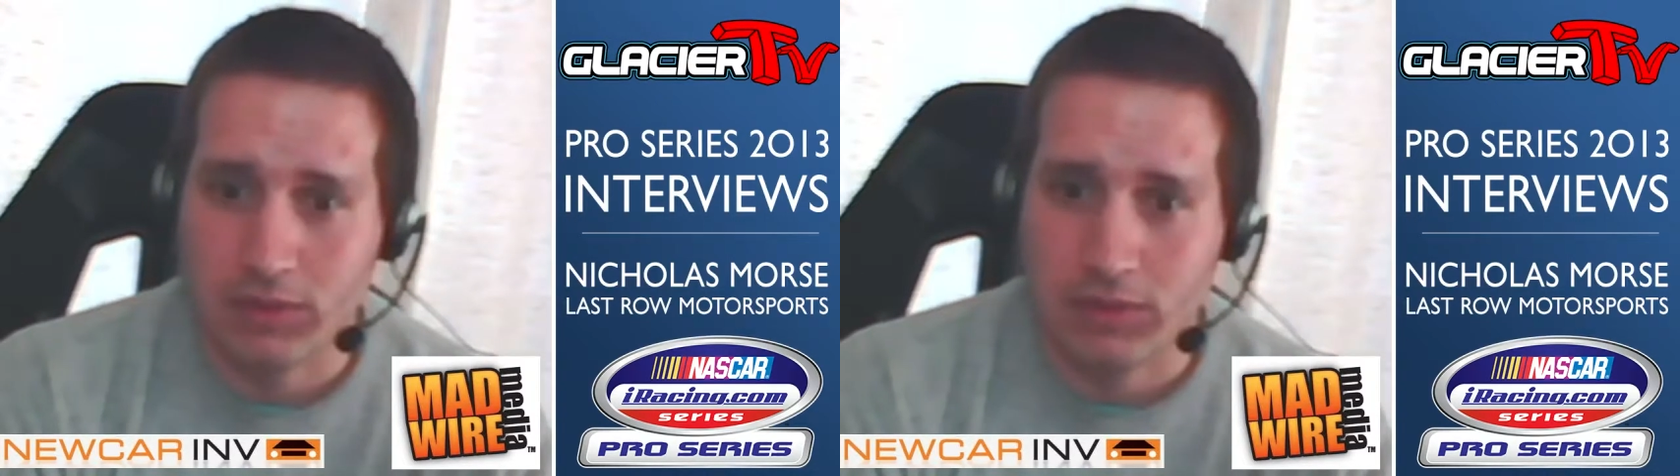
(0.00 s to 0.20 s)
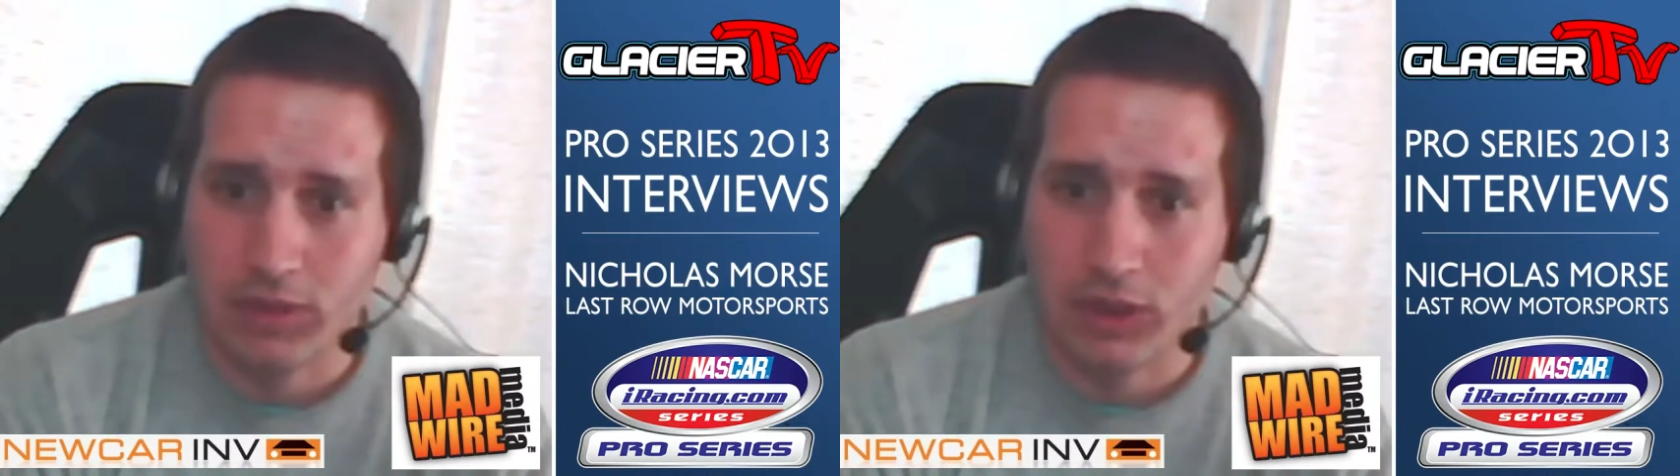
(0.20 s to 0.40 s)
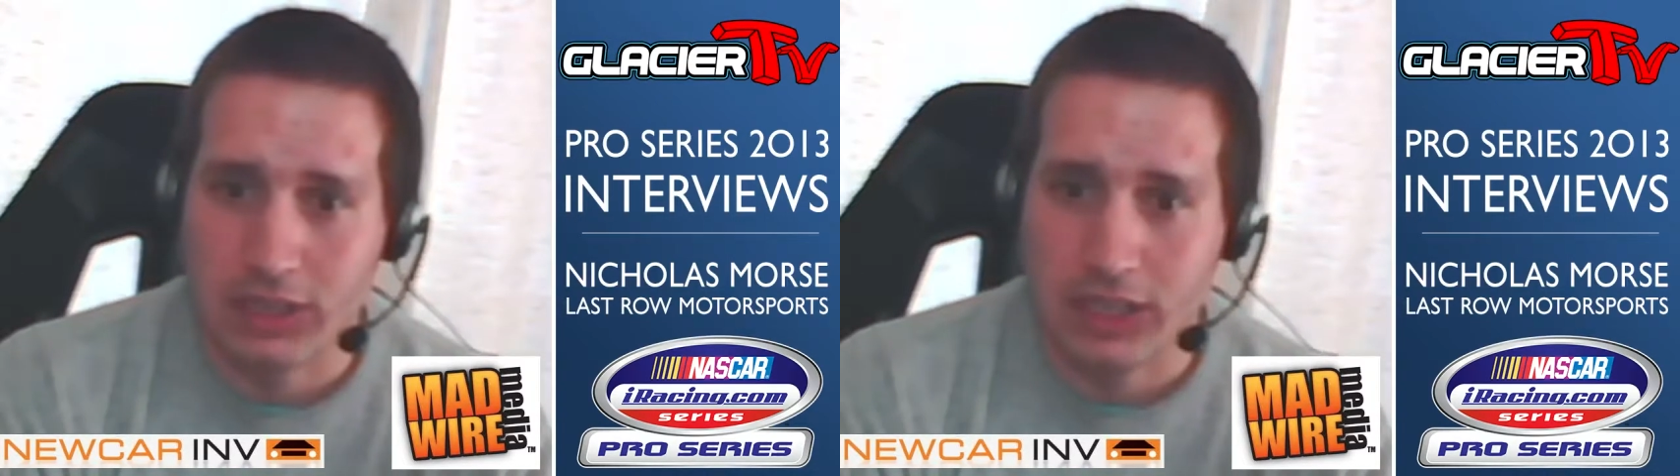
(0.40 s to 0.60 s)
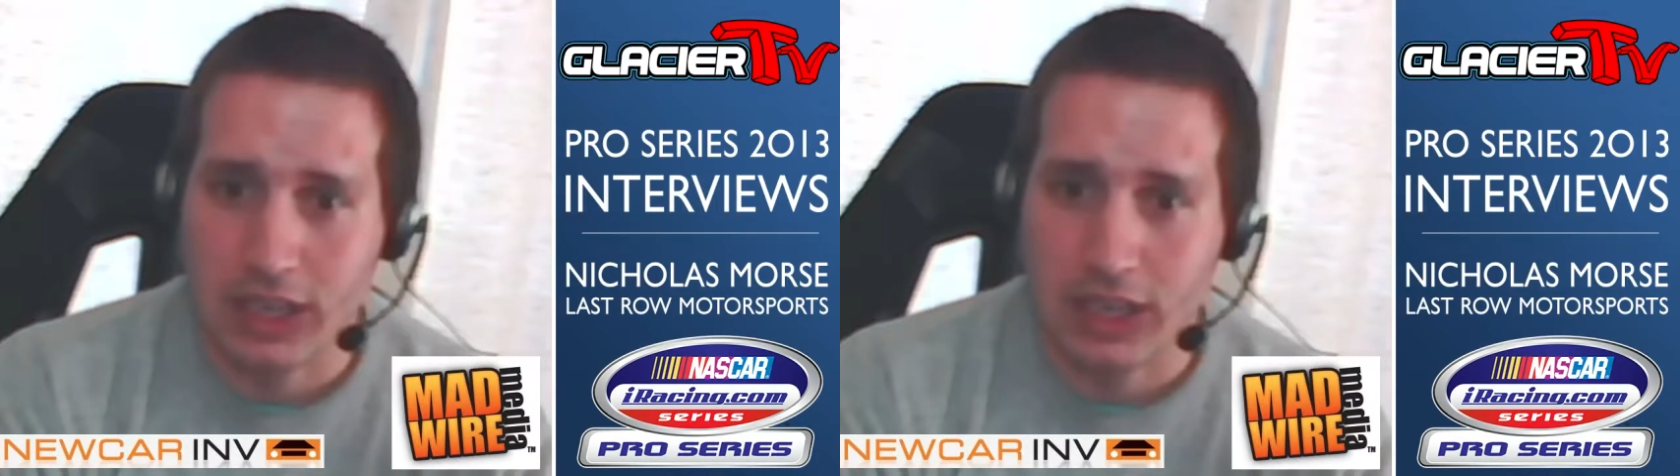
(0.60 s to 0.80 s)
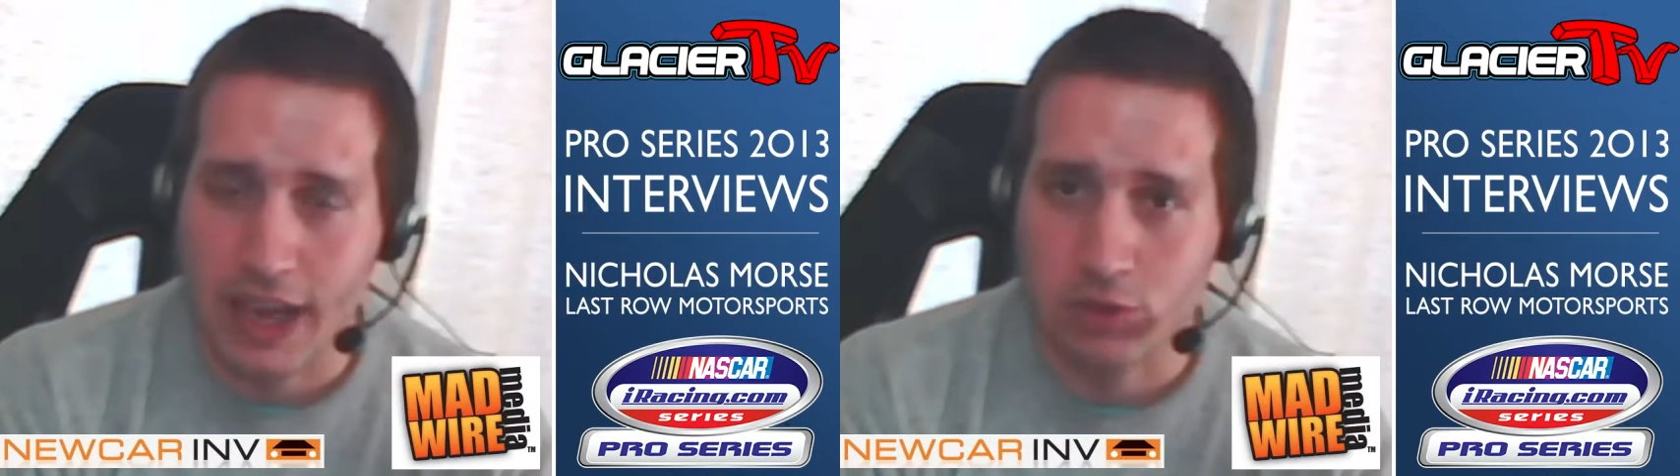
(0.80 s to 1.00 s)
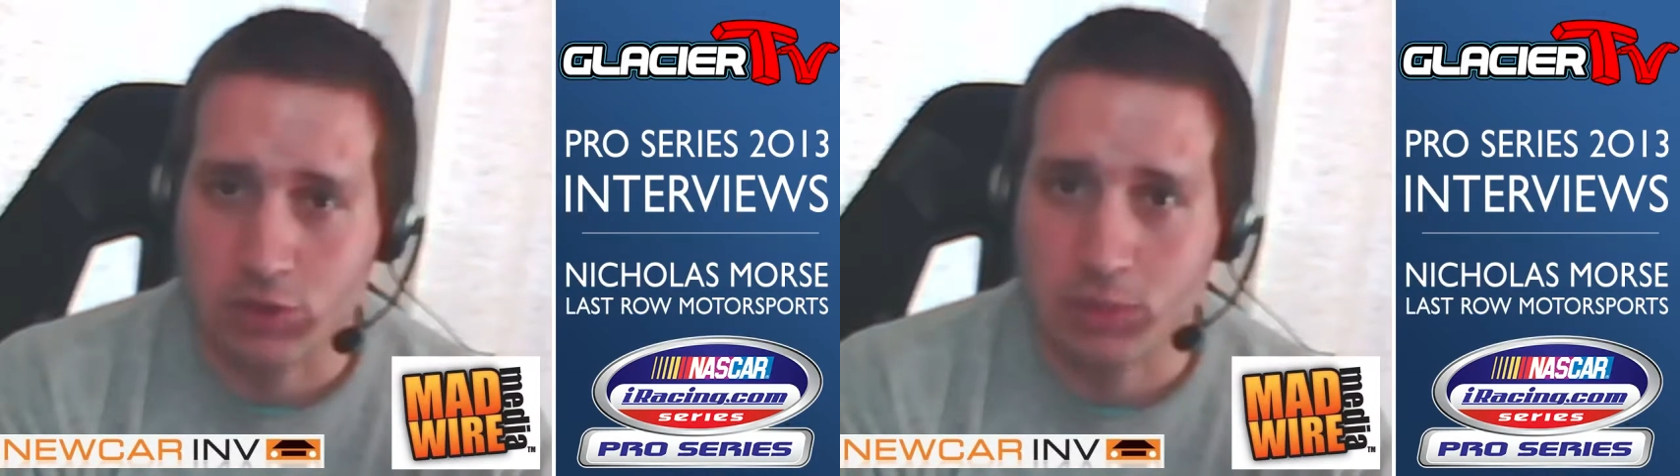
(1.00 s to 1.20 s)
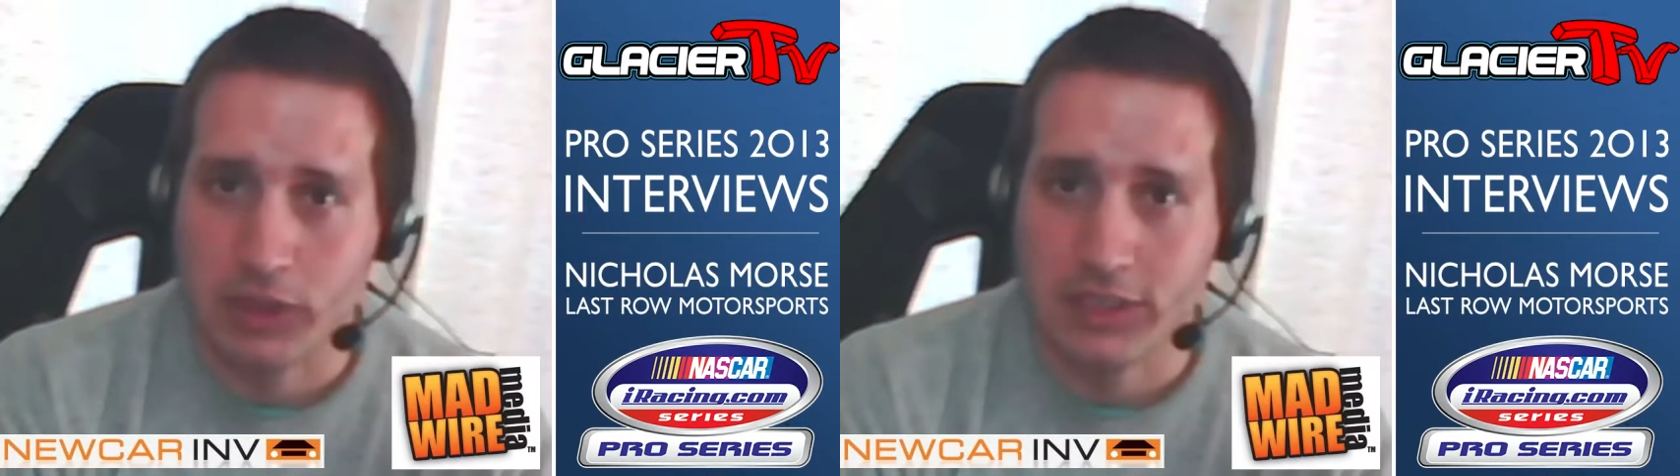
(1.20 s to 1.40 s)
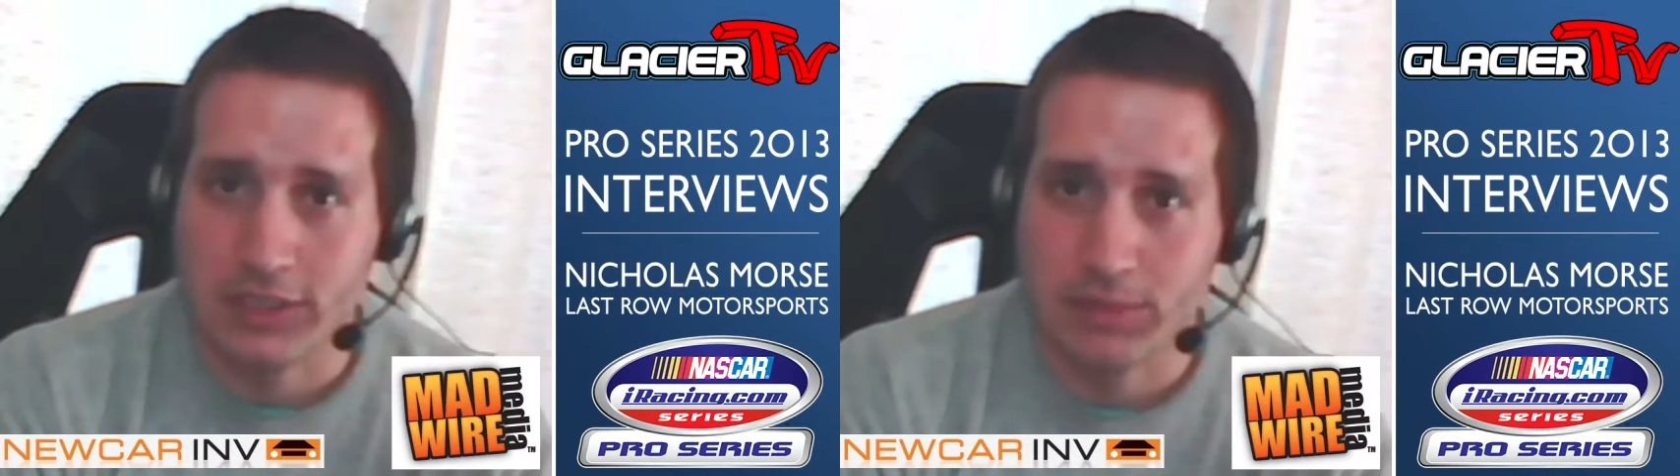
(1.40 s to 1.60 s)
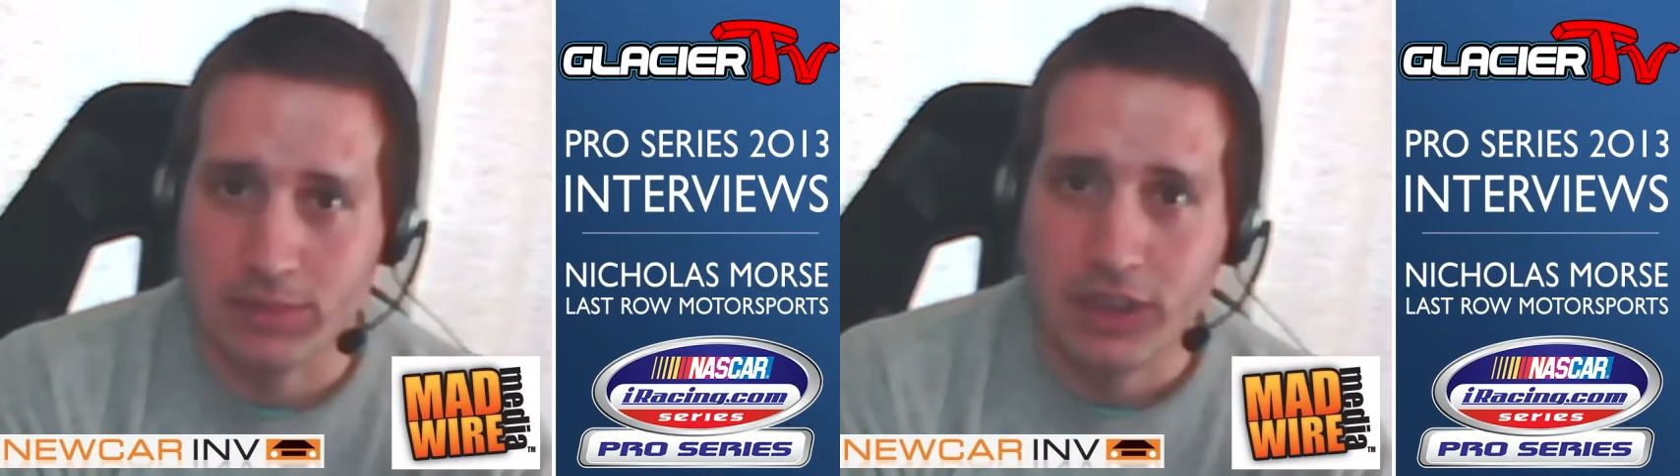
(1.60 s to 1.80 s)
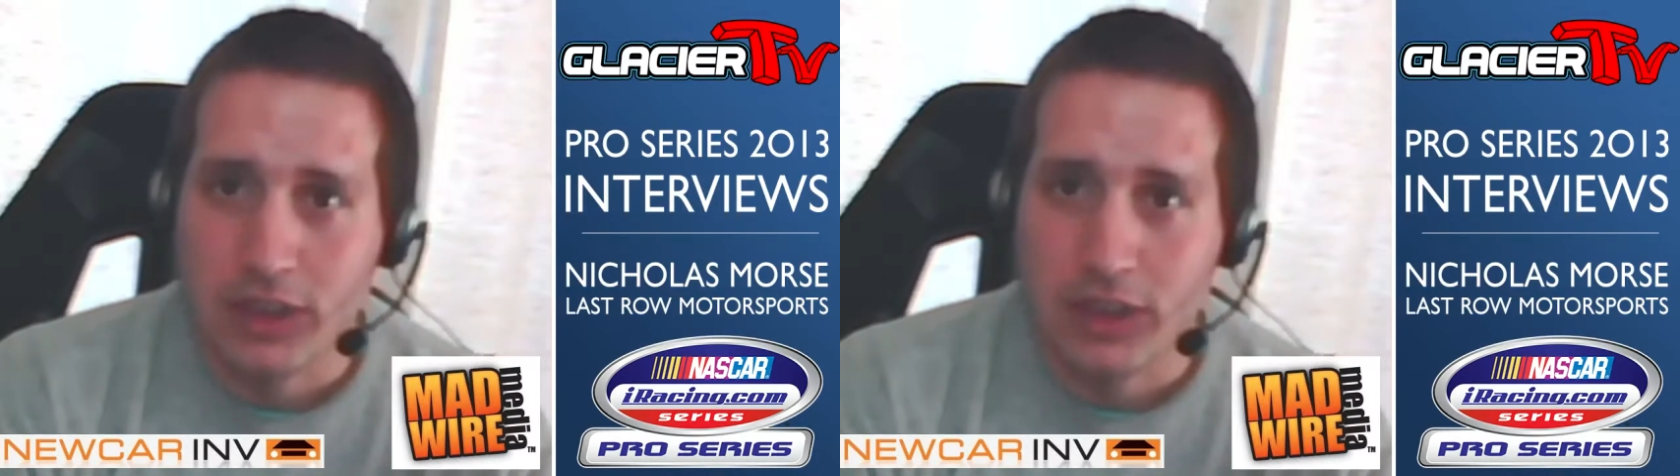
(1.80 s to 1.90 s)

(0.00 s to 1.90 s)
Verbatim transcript: you can say he has replaced him.